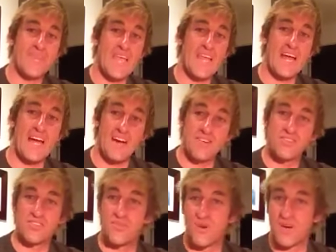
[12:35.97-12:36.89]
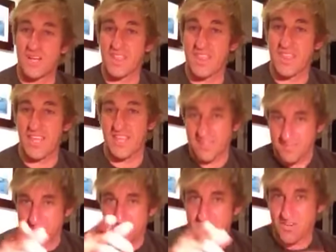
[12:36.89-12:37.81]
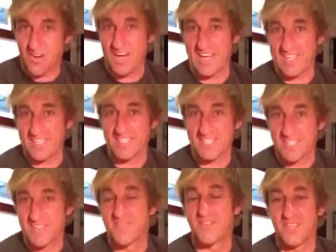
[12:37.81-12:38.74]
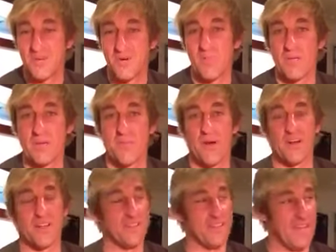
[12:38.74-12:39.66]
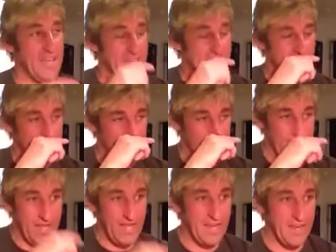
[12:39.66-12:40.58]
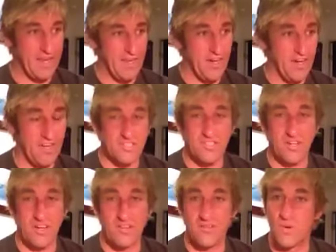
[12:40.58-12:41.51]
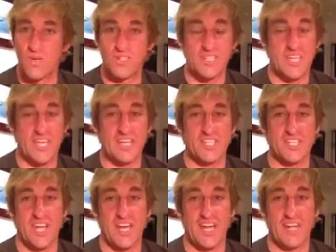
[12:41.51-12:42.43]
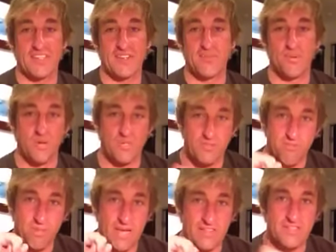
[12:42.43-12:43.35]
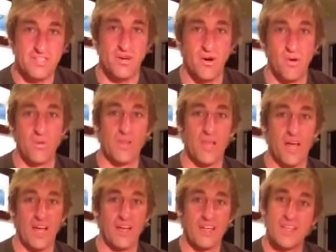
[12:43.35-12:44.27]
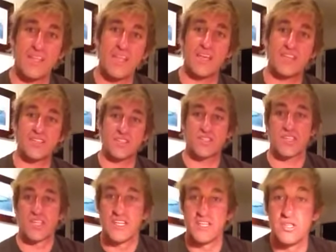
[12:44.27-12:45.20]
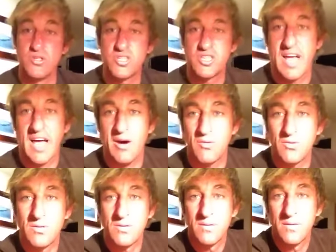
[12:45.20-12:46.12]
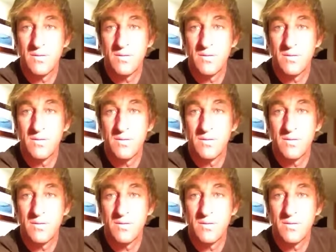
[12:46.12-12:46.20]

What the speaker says: And I also want to thank Trace. You were a big part of today, too. And also, once again, a shout out to the boys from Pensacola. Yes. Illusion out.